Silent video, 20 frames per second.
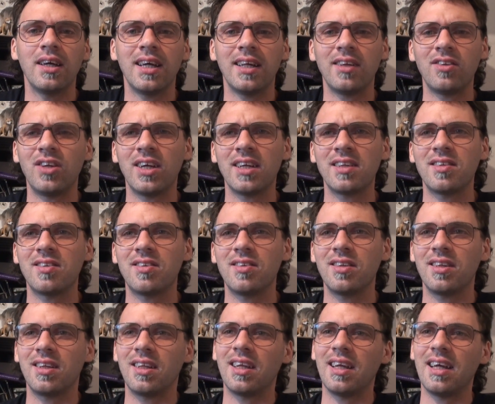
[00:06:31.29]
And yet,
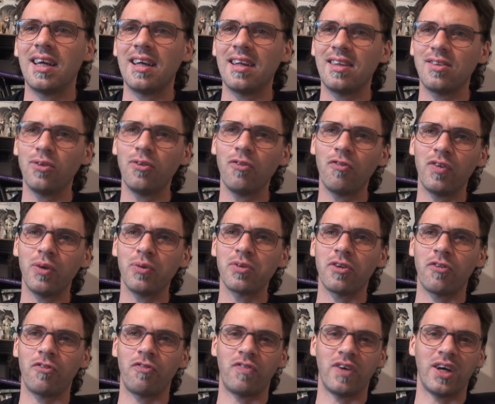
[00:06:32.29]
it feels
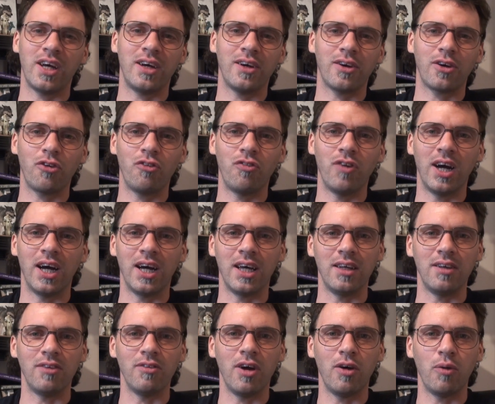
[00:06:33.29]
a far
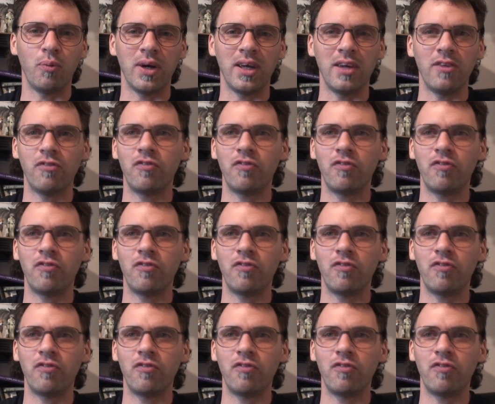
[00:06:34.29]
cry away